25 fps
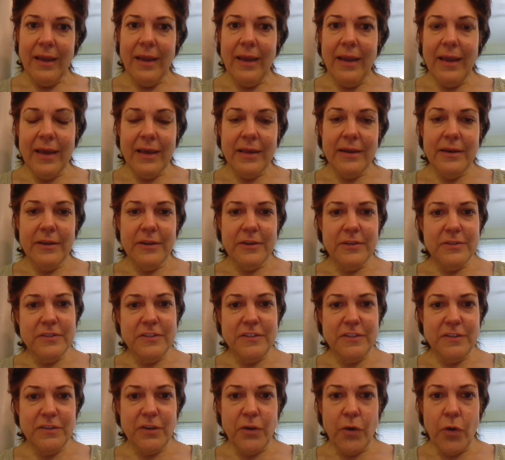And
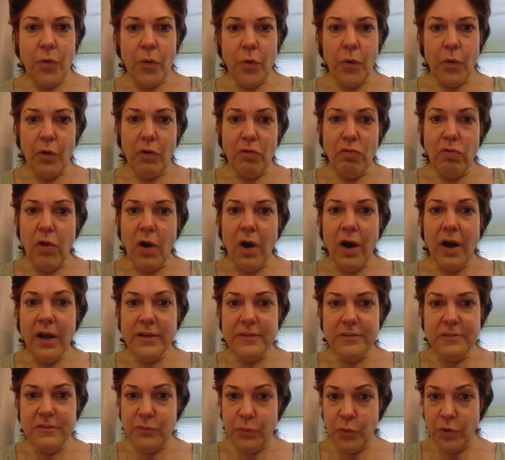so
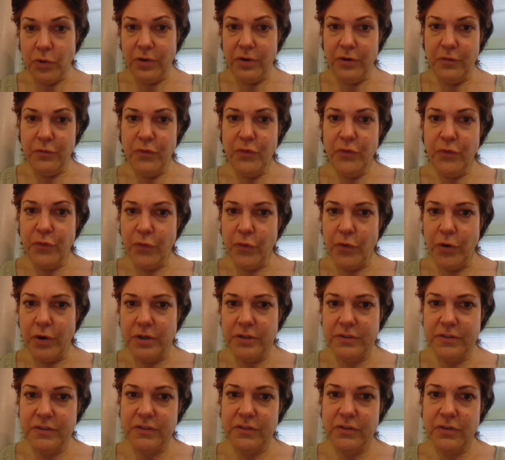laws were
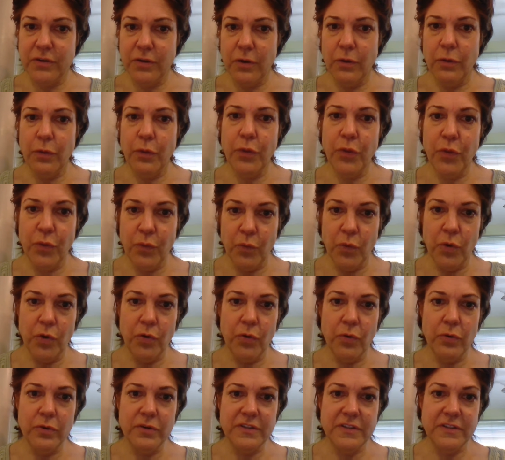enforced
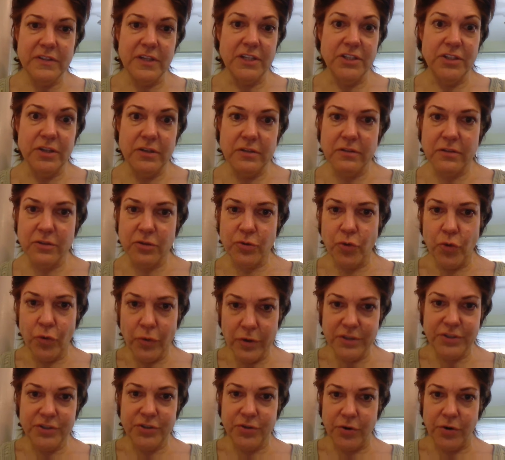through such as
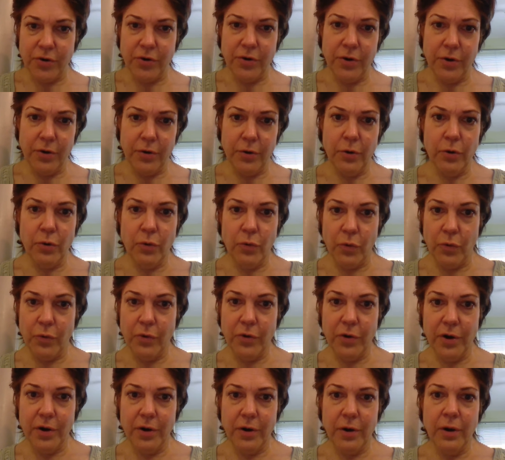torture
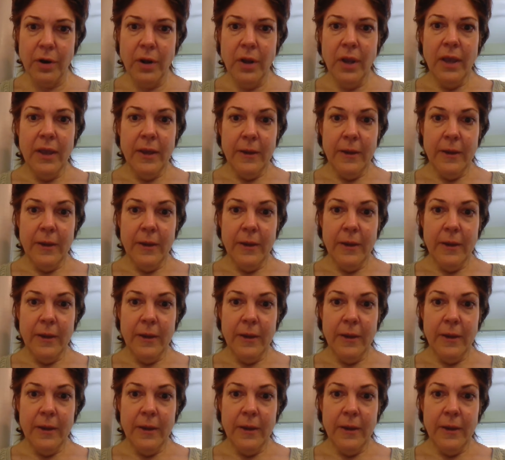or